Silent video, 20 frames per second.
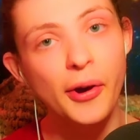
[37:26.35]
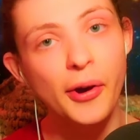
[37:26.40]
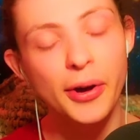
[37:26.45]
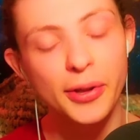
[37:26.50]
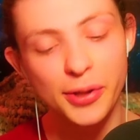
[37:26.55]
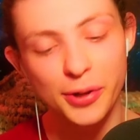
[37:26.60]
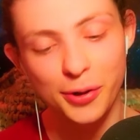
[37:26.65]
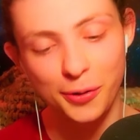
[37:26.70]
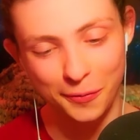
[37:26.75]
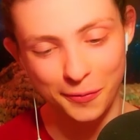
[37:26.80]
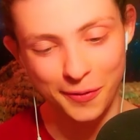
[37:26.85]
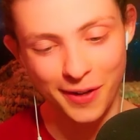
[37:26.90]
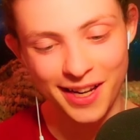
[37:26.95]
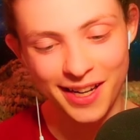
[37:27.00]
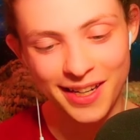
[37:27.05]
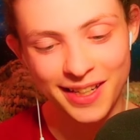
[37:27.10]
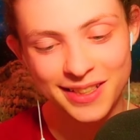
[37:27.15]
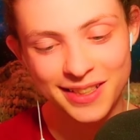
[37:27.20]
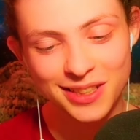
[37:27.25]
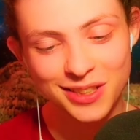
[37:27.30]
other
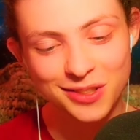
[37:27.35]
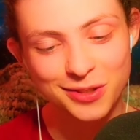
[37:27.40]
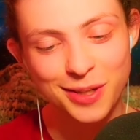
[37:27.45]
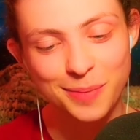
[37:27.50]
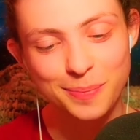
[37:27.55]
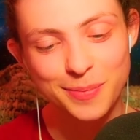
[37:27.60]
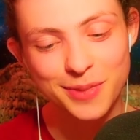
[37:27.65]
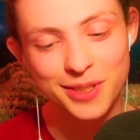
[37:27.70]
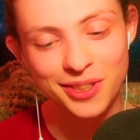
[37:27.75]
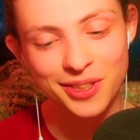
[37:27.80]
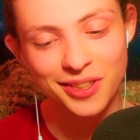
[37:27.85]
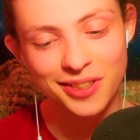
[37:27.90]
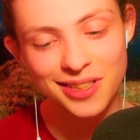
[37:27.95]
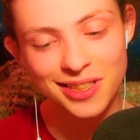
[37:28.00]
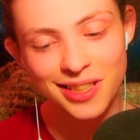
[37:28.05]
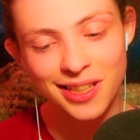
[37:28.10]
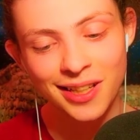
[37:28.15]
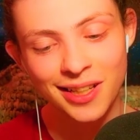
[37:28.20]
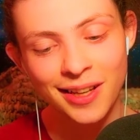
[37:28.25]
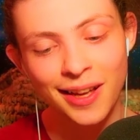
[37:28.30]
Vedic
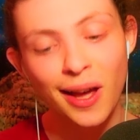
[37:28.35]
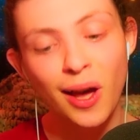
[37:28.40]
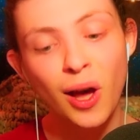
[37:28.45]
scriptures.